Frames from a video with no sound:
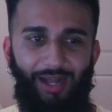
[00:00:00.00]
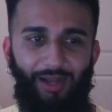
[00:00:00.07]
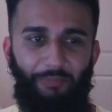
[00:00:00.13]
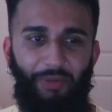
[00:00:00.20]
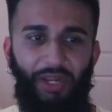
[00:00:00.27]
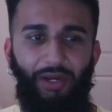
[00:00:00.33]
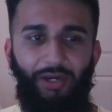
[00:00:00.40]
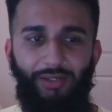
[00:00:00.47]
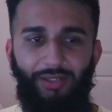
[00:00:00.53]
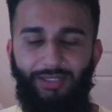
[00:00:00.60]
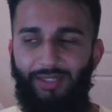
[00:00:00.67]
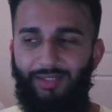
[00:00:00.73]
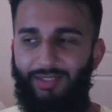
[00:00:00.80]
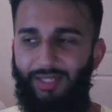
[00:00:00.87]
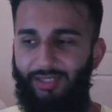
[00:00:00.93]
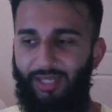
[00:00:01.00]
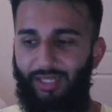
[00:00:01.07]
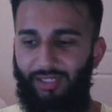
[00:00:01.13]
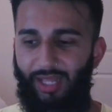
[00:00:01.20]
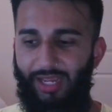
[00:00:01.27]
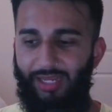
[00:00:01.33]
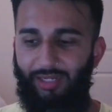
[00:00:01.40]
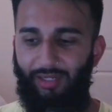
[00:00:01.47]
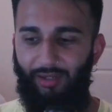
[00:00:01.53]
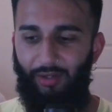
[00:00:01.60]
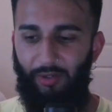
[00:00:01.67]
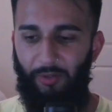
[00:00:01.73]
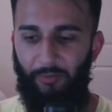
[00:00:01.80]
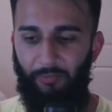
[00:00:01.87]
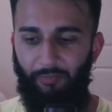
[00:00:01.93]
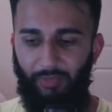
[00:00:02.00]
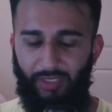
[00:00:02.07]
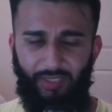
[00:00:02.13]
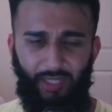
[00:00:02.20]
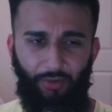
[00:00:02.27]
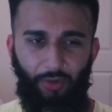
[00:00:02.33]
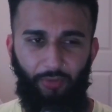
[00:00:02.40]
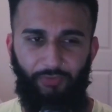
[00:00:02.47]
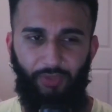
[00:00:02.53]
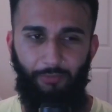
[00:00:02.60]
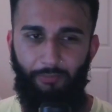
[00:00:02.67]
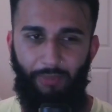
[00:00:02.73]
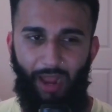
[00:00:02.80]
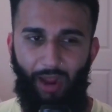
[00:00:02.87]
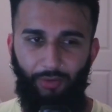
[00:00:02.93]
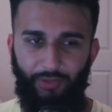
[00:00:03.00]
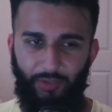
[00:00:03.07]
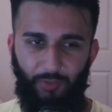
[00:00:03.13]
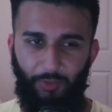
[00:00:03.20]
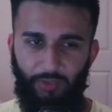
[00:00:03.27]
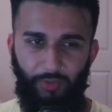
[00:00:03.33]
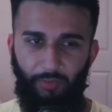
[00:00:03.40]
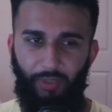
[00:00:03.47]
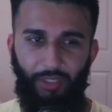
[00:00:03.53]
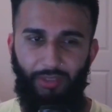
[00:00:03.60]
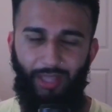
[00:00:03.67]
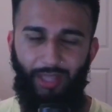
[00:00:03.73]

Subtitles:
Apparently they said that like because I don't know if the powers are supposed to be repeated.